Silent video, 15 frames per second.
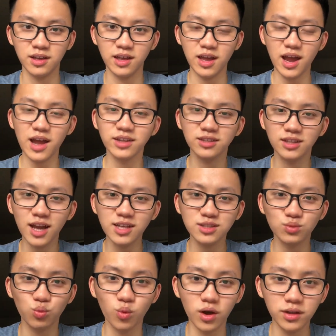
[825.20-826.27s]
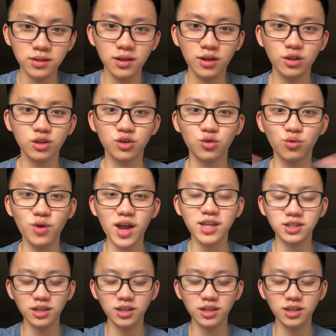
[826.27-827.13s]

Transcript: And that's when great